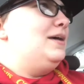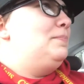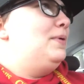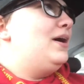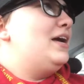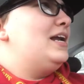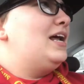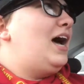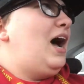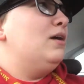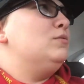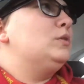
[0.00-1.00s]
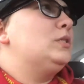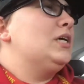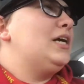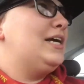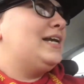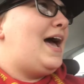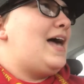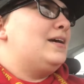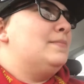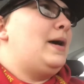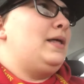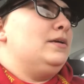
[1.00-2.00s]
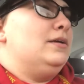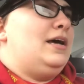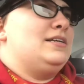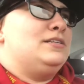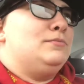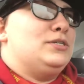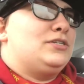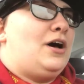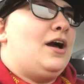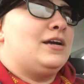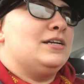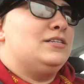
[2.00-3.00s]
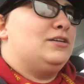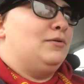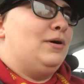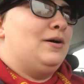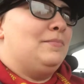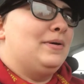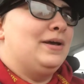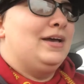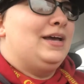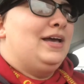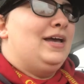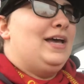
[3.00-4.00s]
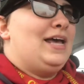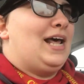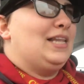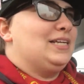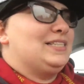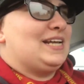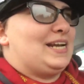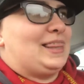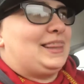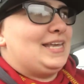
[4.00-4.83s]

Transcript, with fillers: on! But I was looking at him as he was talking to him. And I looked at Athena,